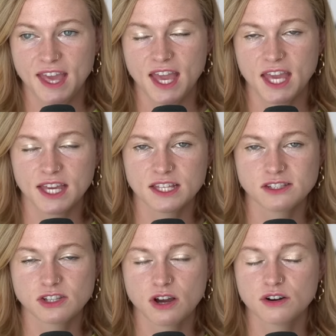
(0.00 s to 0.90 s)
And
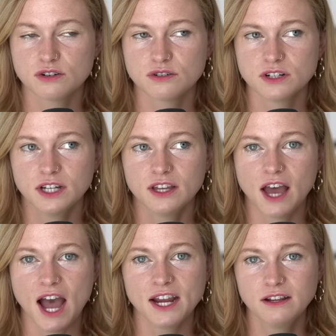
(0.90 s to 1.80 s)
so
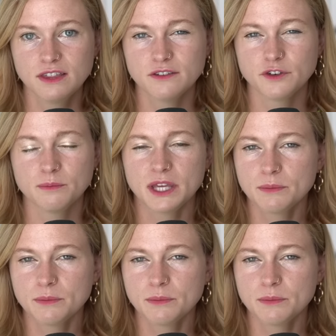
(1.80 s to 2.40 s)
I knew that for me